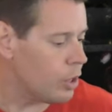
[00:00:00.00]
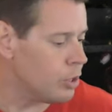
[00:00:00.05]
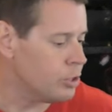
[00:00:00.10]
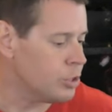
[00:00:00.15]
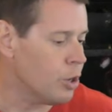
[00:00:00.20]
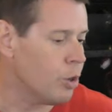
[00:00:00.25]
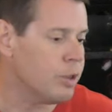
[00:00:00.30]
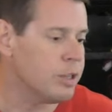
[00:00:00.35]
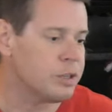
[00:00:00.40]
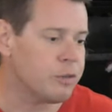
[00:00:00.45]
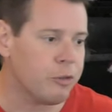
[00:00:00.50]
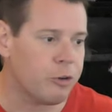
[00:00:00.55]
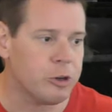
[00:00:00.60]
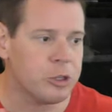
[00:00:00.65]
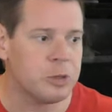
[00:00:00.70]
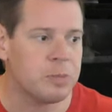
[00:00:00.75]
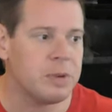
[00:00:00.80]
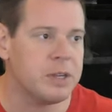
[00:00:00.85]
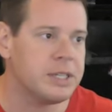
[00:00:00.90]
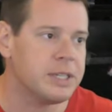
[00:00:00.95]
So this
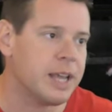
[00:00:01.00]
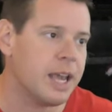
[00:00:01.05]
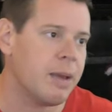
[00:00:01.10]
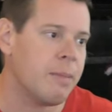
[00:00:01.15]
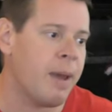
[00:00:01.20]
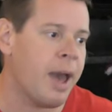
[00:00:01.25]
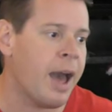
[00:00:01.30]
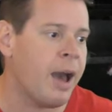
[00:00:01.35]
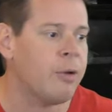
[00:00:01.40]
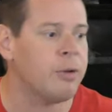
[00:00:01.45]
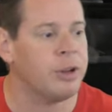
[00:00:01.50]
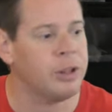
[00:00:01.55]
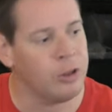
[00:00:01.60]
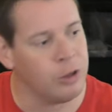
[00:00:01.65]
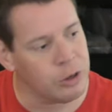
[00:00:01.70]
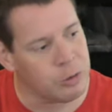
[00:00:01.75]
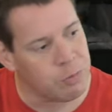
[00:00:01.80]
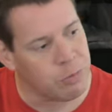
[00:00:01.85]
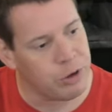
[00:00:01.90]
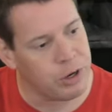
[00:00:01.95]
first piece came out and it
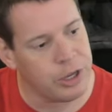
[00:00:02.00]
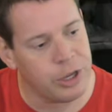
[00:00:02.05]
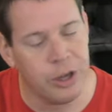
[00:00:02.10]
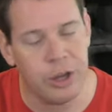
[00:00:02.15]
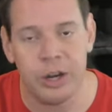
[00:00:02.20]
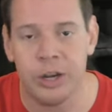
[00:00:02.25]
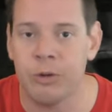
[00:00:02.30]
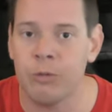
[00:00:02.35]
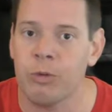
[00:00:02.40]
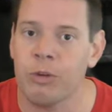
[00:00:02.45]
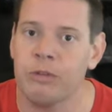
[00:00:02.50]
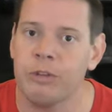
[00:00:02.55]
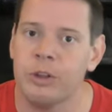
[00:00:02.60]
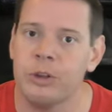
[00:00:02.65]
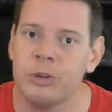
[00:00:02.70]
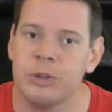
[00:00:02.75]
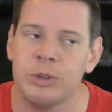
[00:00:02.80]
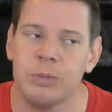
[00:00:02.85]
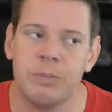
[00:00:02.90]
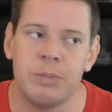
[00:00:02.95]
looked pretty good in
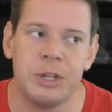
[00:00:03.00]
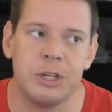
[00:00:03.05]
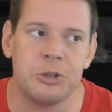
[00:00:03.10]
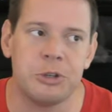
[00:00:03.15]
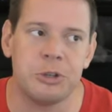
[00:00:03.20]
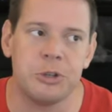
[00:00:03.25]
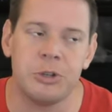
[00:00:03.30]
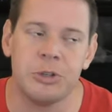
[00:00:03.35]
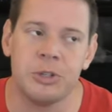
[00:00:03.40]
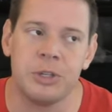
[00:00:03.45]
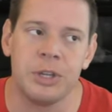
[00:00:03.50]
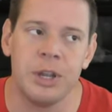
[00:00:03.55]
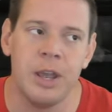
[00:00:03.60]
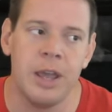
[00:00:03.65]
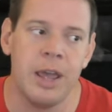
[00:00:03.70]
reviews and pictures,